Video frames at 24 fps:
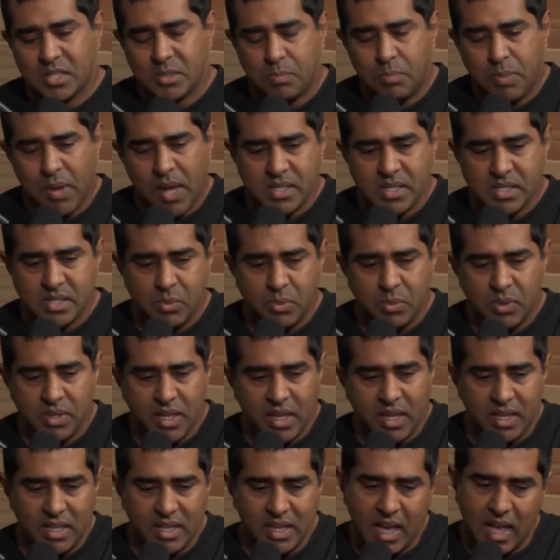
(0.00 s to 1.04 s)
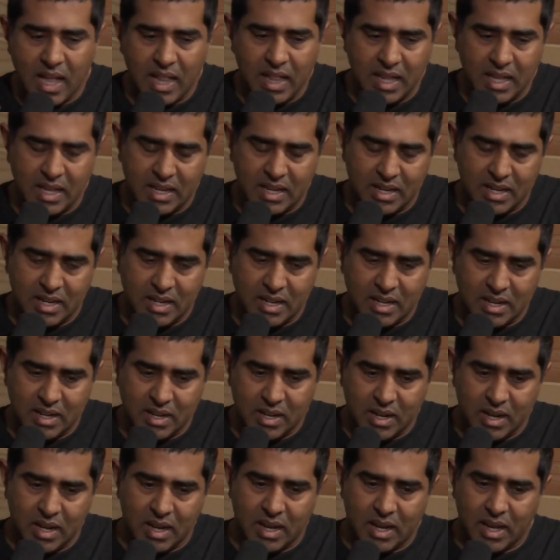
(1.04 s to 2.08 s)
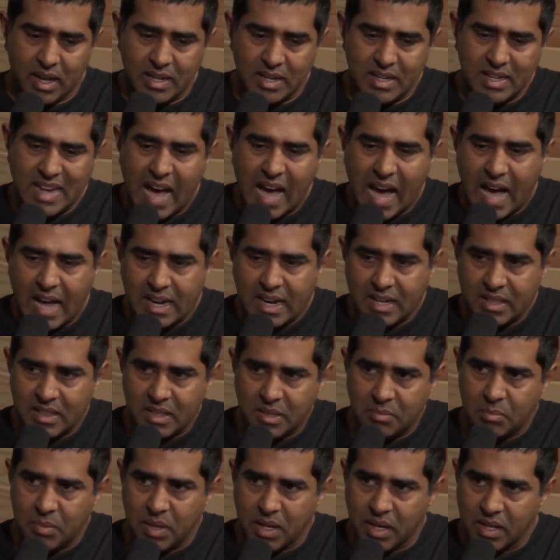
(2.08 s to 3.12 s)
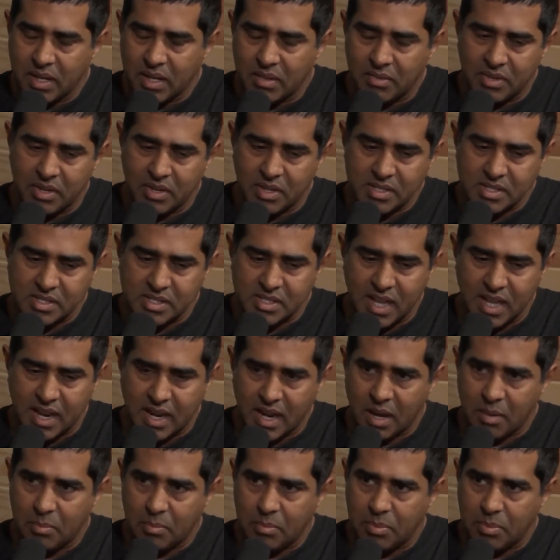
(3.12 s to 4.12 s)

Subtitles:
best when they yell it not in the middle of a setup.